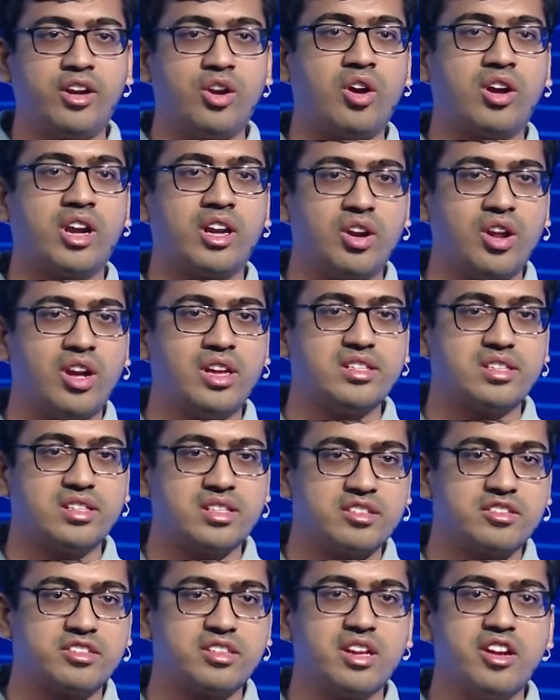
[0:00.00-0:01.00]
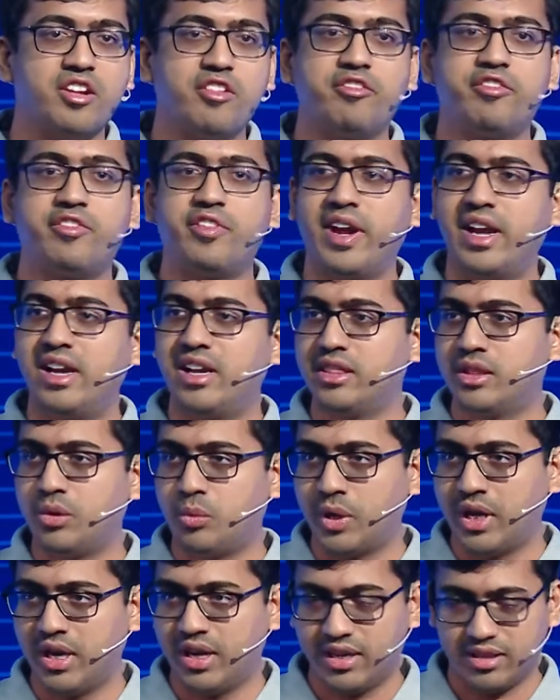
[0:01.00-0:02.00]
at rocket launches failed
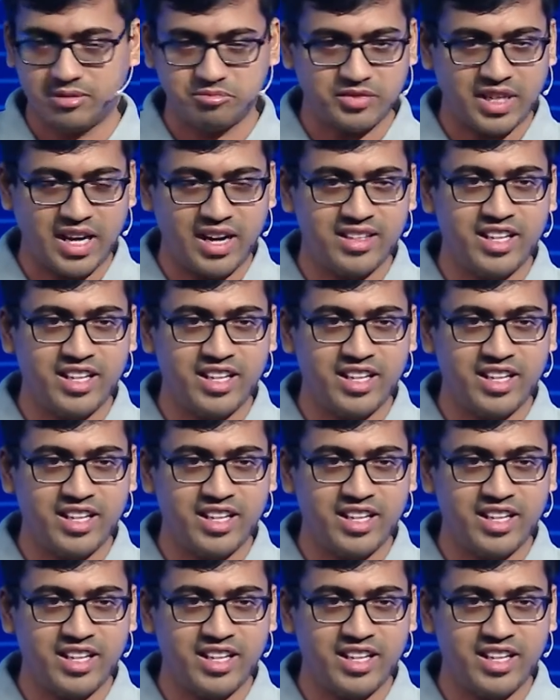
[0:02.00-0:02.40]
in the world.